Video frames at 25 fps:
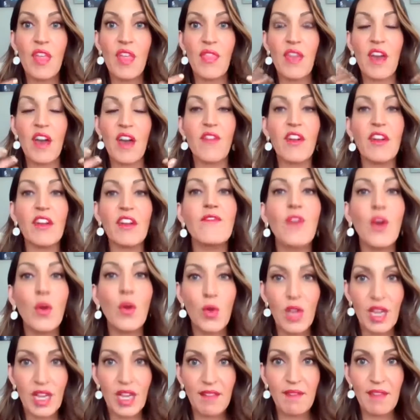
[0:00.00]
are very
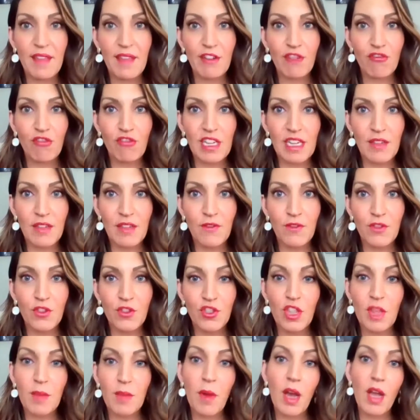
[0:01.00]
vocal in their grief.
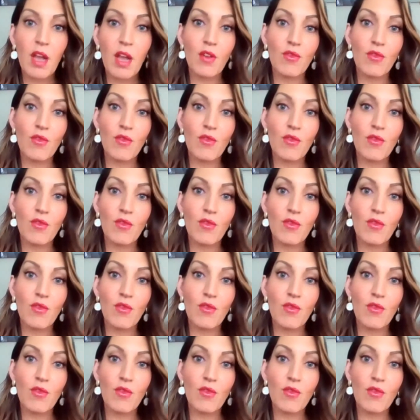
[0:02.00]
So they might